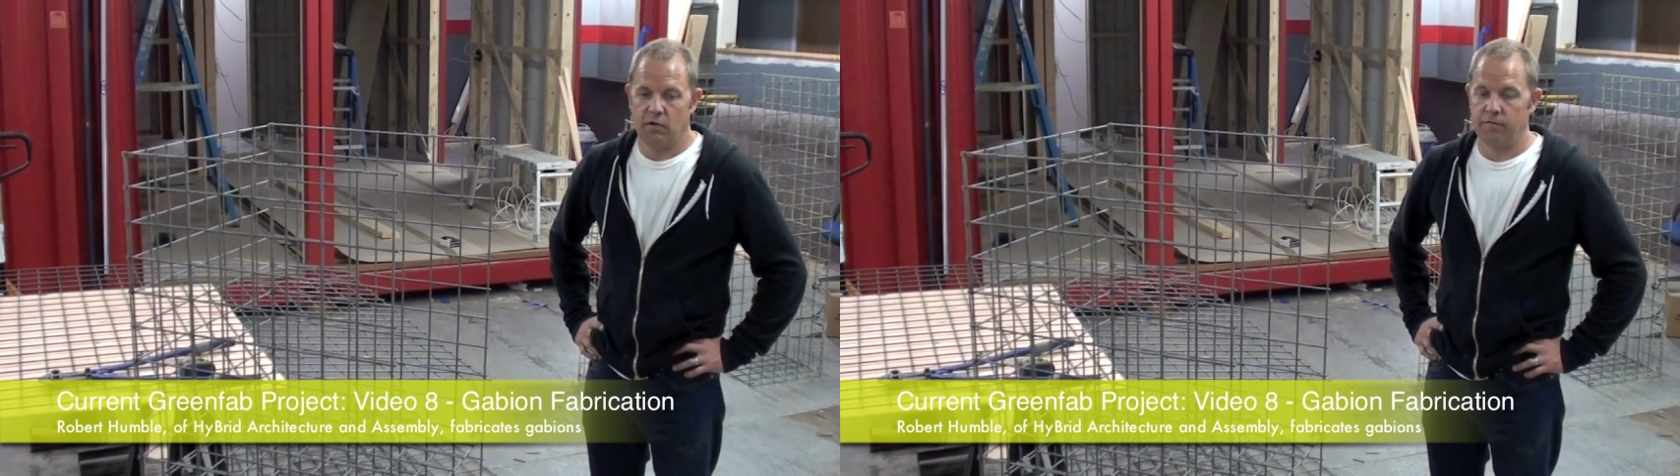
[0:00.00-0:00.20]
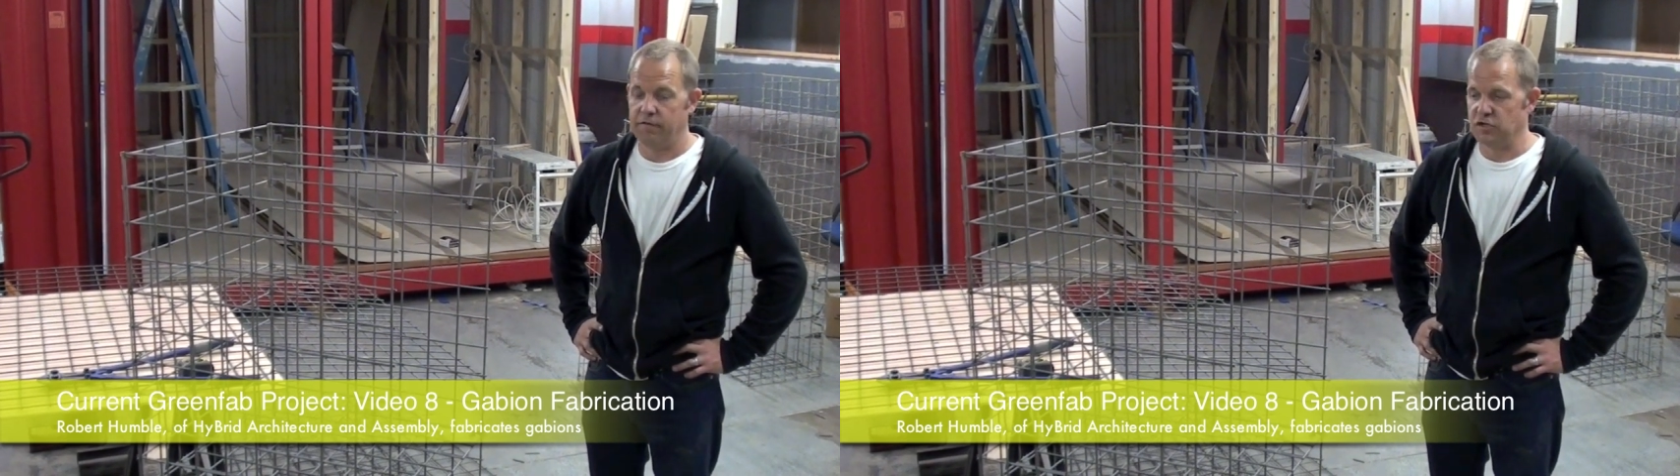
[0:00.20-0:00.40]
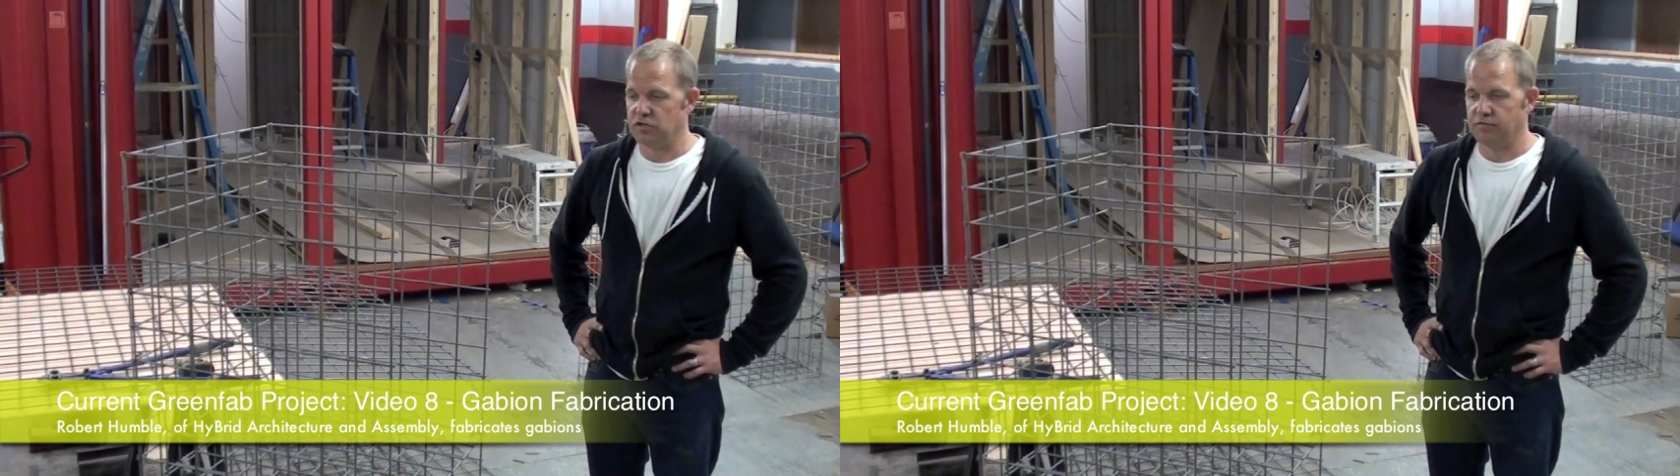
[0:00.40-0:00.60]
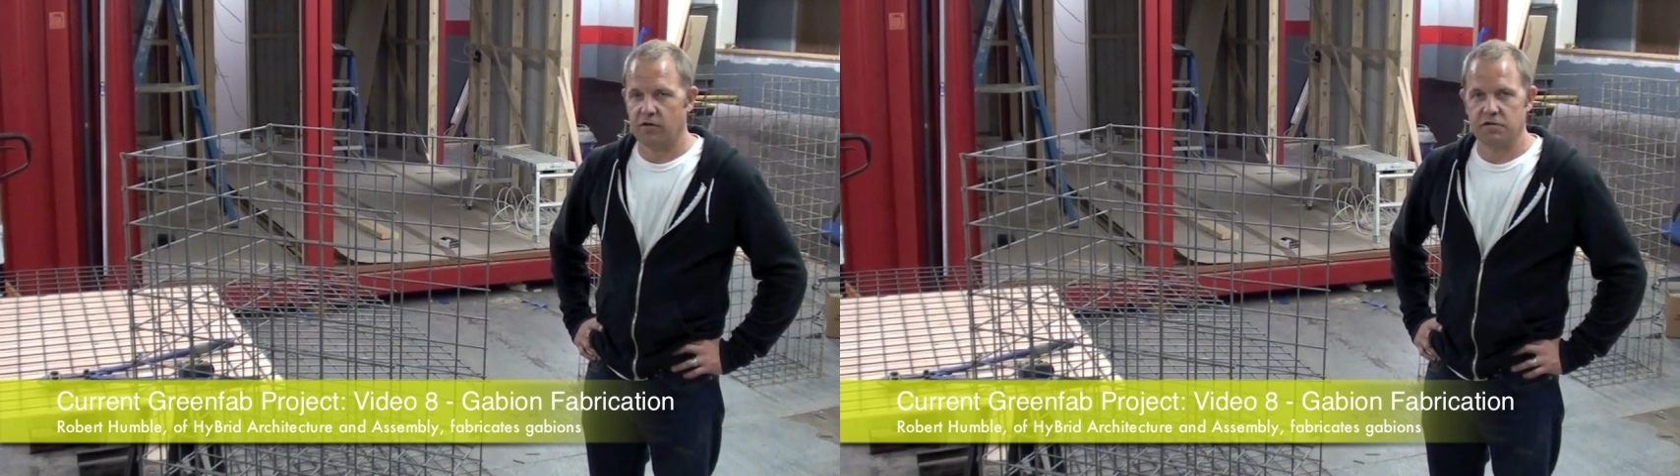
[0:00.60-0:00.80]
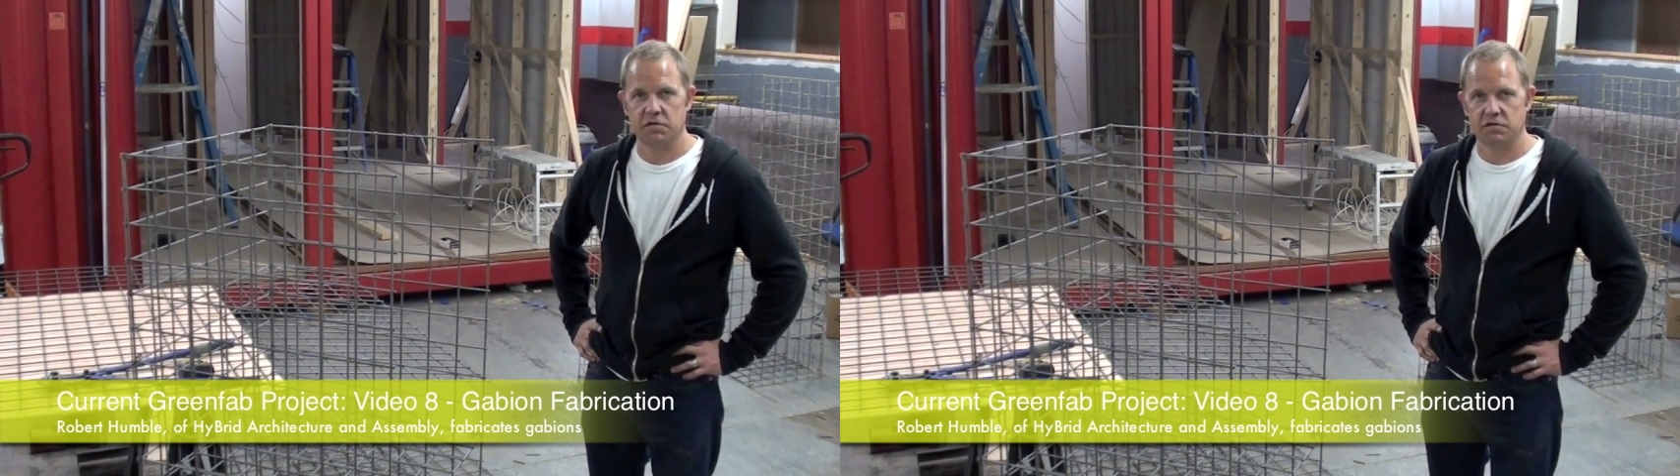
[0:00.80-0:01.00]
efficient
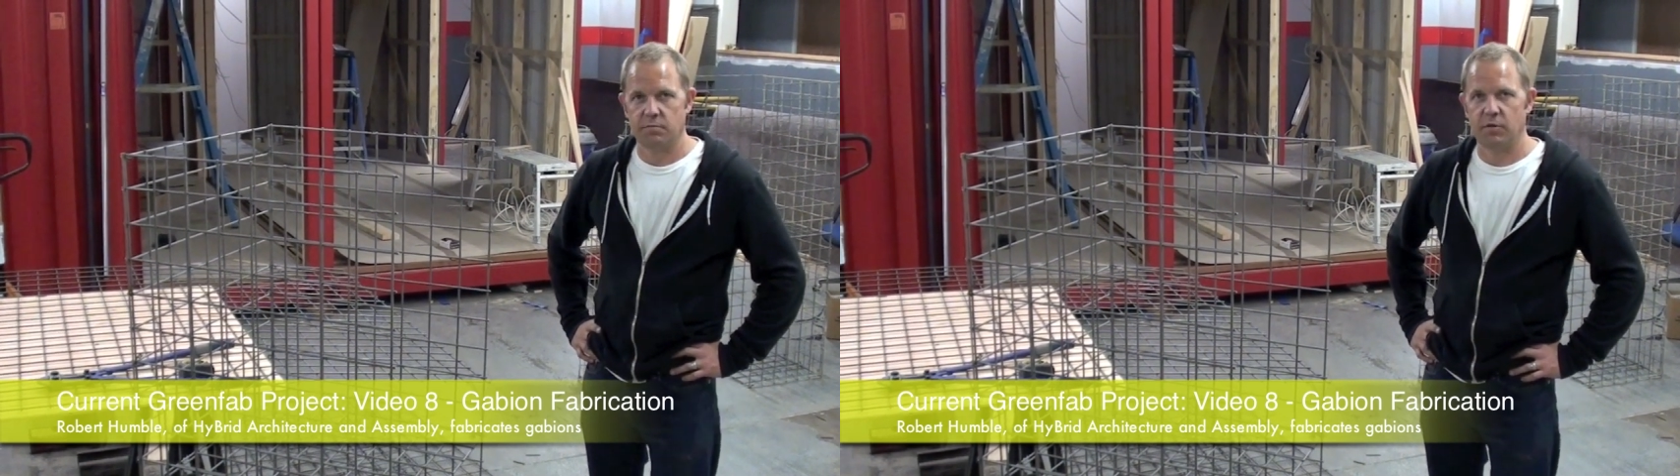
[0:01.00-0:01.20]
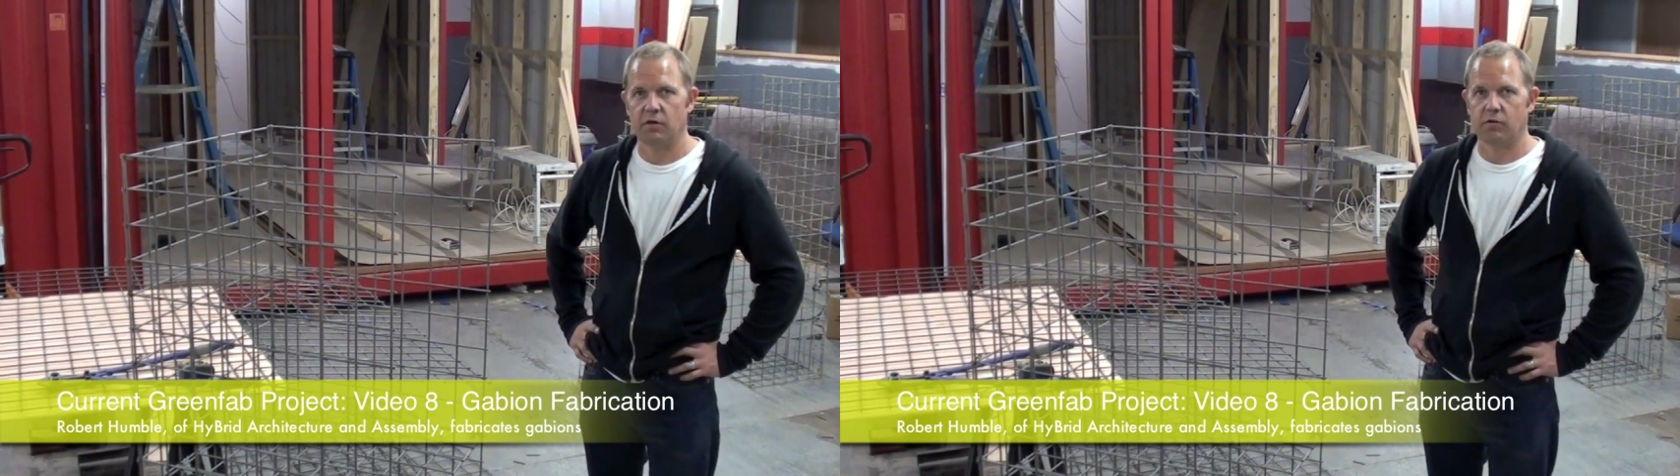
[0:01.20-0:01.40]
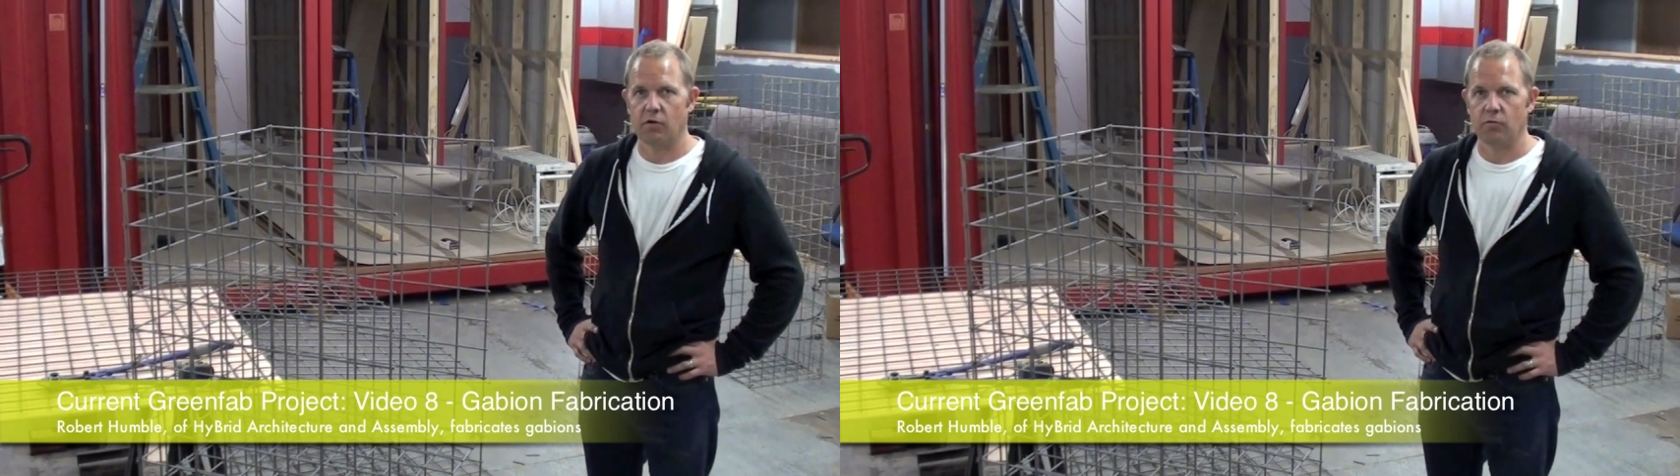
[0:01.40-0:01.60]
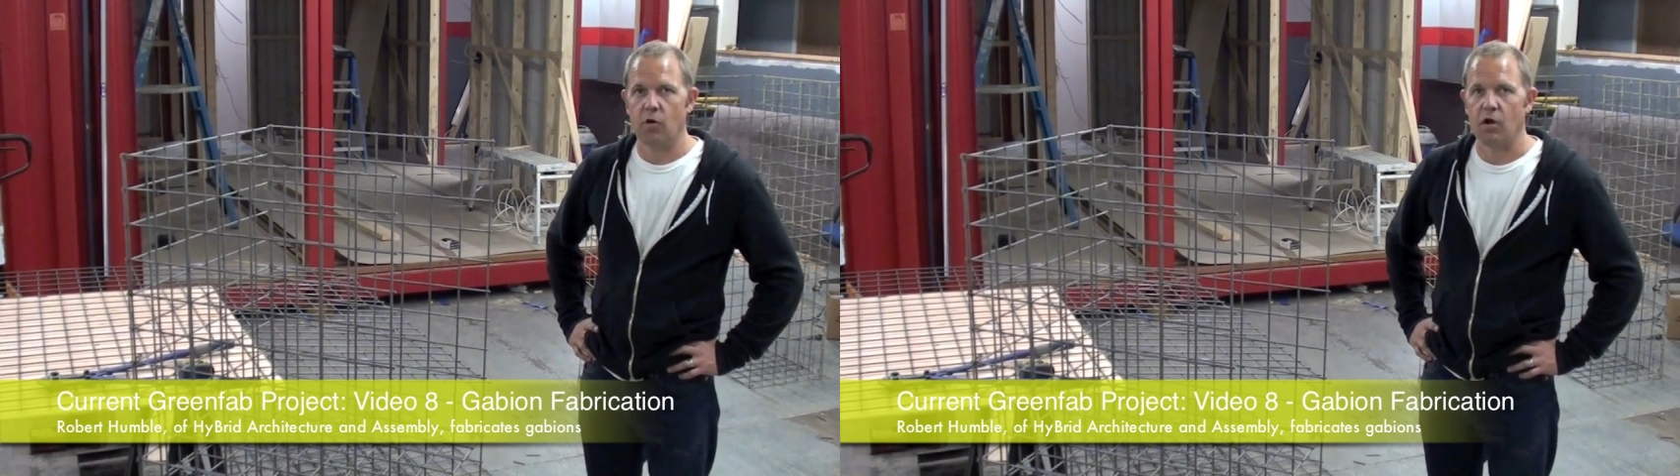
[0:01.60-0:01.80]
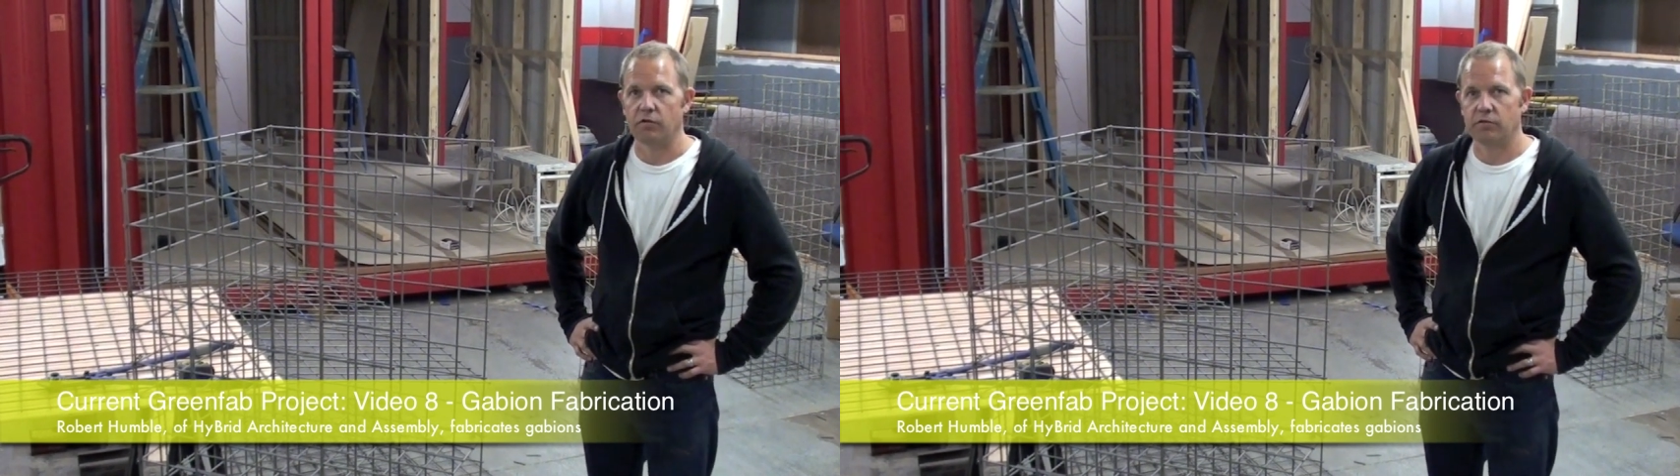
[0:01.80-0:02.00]
for us just to build our
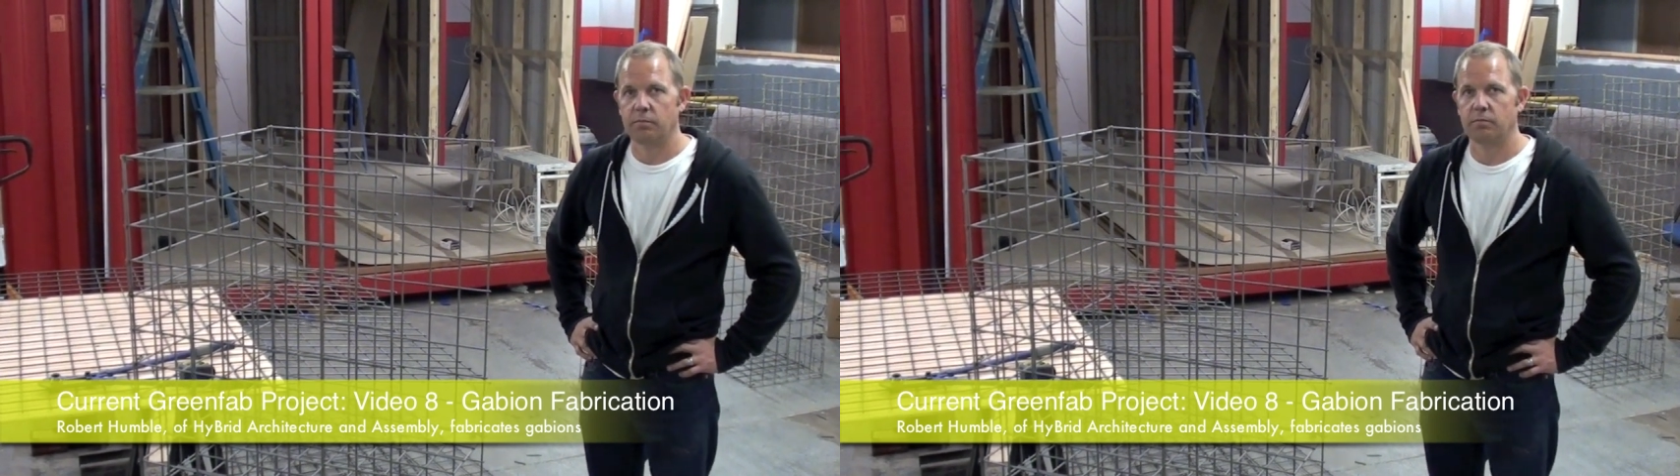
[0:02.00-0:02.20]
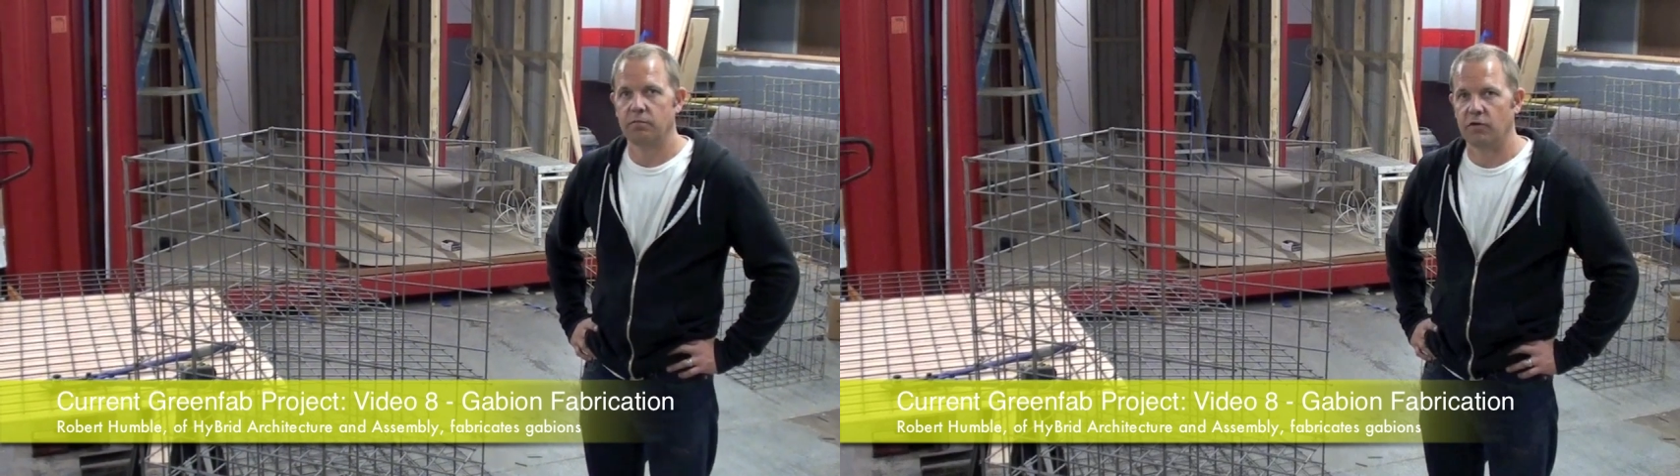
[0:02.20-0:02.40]
own walls.